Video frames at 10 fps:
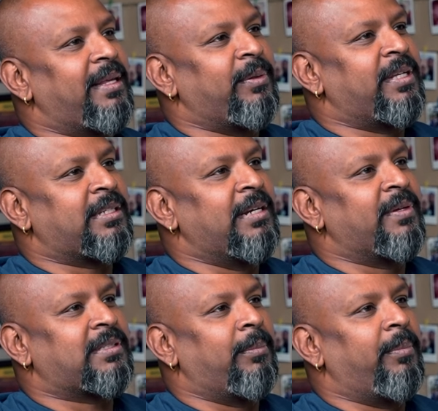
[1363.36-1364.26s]
where they just
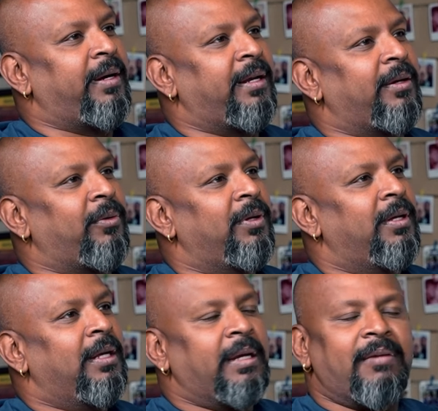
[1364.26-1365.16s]
invest the money.
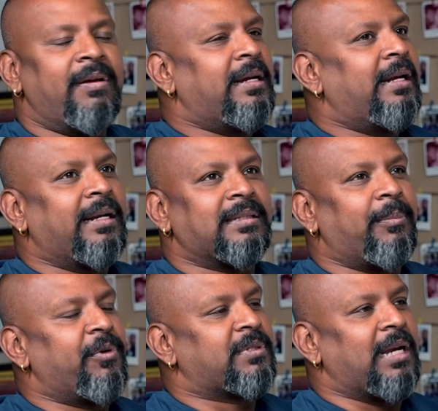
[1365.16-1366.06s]
Even in Nilgiris,
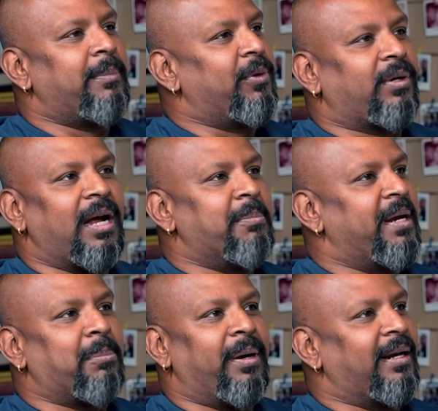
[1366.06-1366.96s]
somebody was telling me you
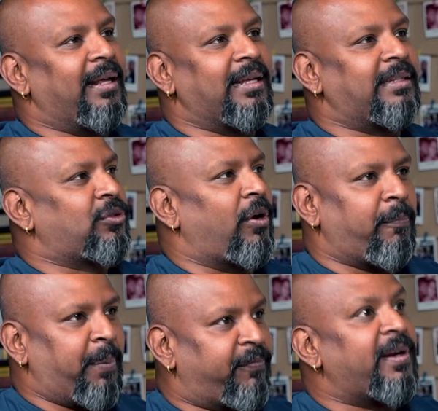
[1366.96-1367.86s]
can't make money like that. There's a
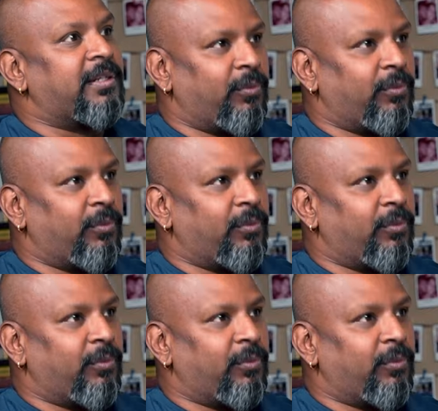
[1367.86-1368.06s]
lot of pilferage